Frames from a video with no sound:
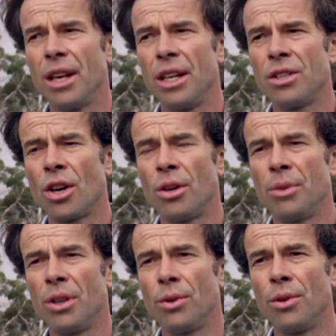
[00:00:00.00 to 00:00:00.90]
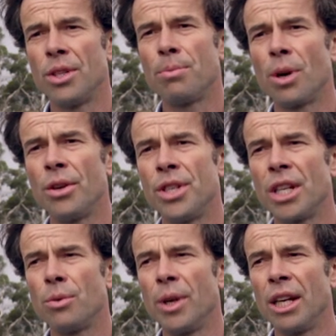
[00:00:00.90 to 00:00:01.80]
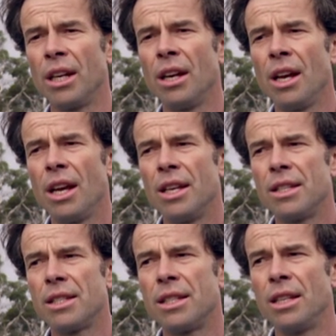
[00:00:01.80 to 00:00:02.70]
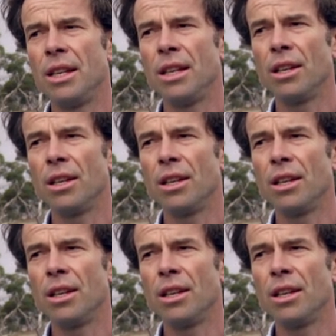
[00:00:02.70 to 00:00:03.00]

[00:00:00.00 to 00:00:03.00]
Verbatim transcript: It's hoped that through this project we can see